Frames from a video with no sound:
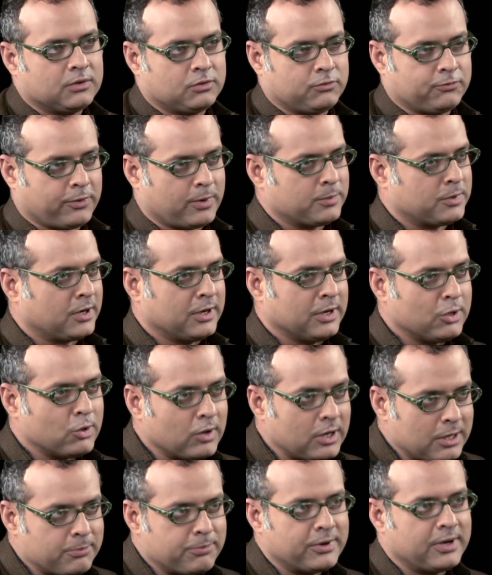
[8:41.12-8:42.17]
from the
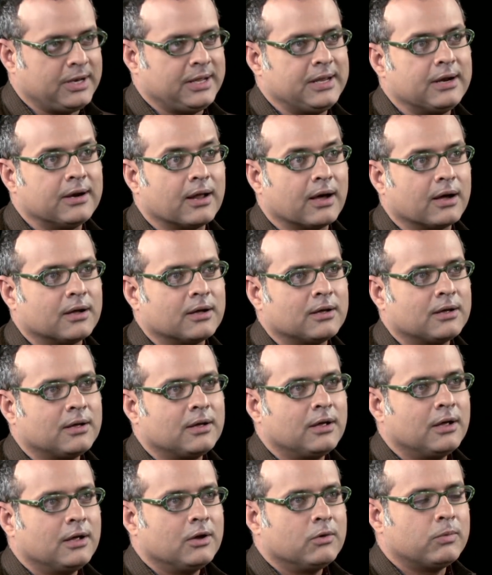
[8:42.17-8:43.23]
neoliberal era,
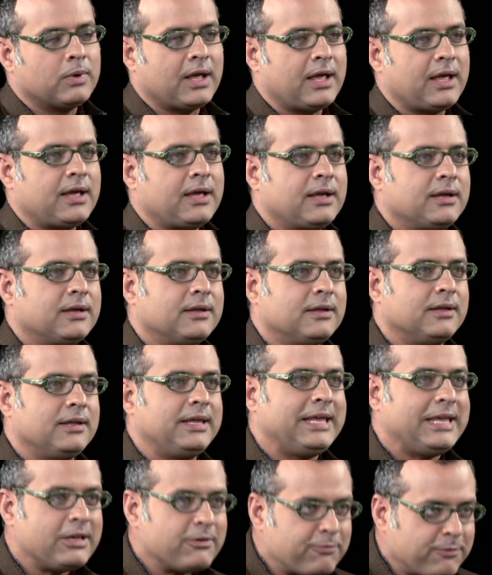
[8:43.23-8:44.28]
where
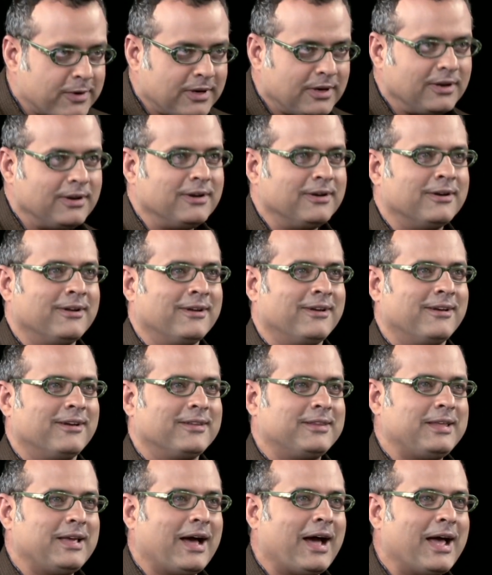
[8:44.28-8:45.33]
even
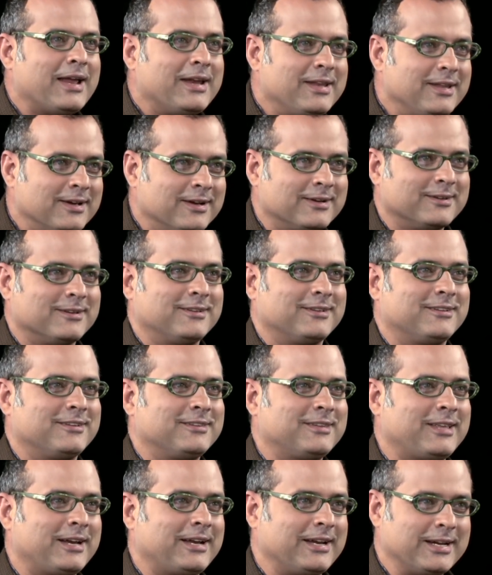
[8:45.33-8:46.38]
the idea
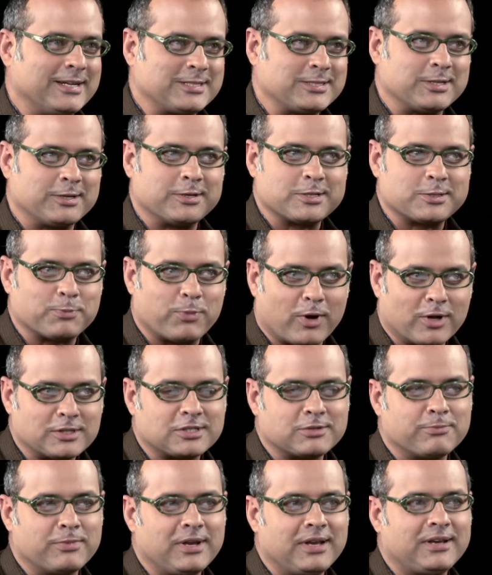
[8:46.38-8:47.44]
that it's the
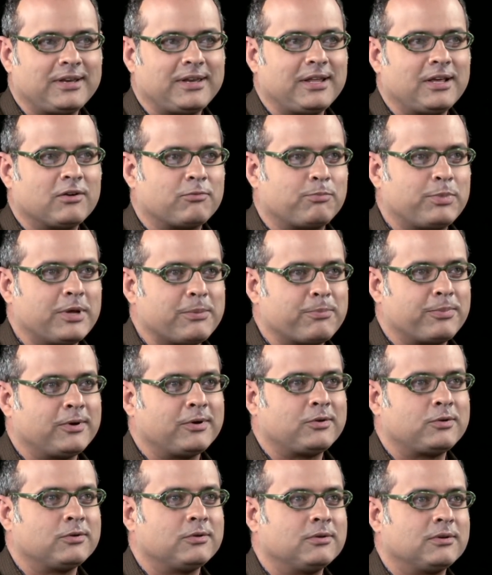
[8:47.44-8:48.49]
responsibility of
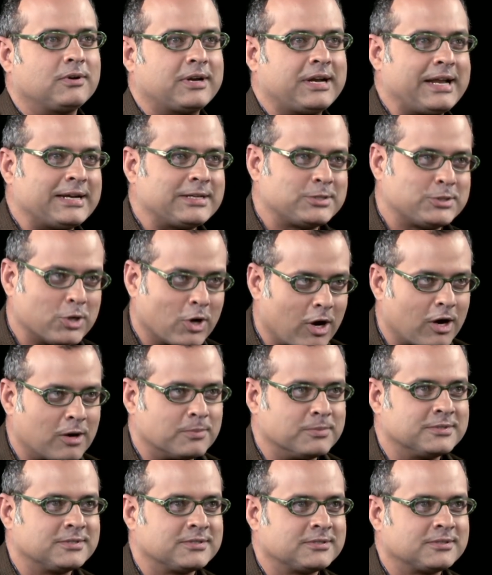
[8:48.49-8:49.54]
people to create
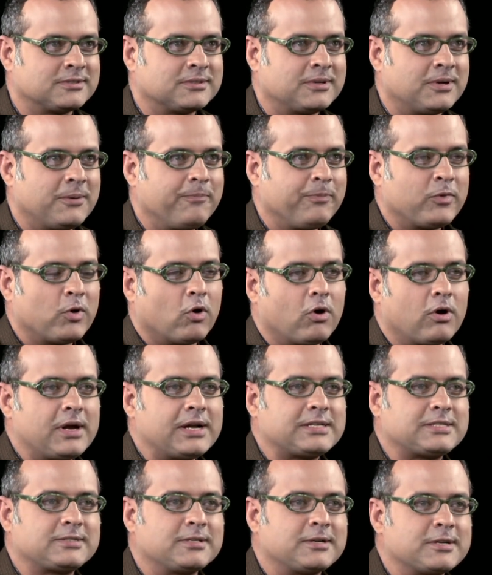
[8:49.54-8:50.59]
jobs, or
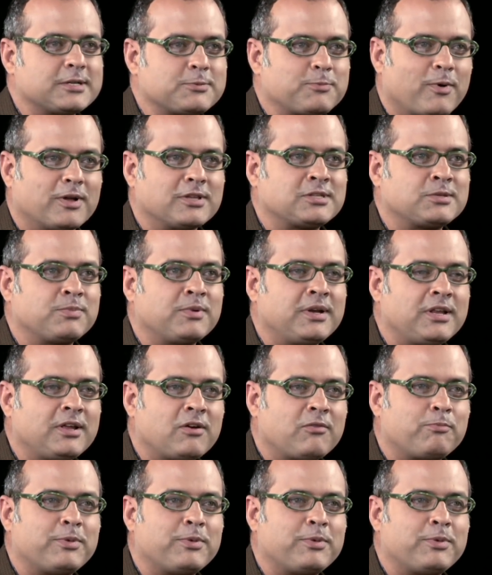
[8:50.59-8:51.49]
it's the responsibility of